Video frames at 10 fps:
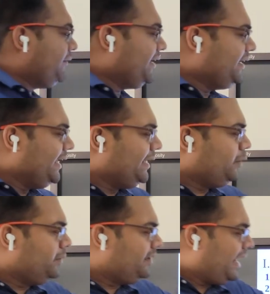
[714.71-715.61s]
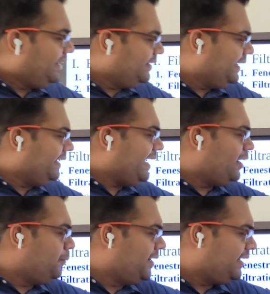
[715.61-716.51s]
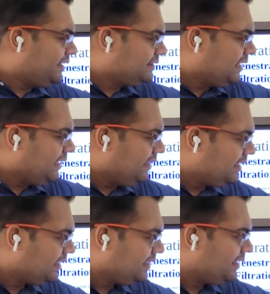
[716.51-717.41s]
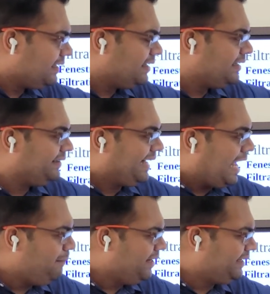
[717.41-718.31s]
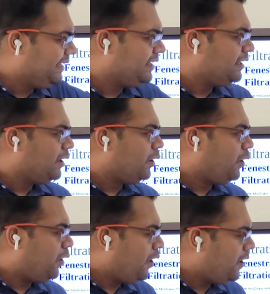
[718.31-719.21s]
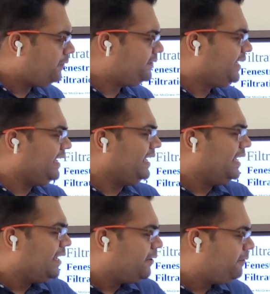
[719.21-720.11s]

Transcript: 70 to 90 nanometer is the diameter of the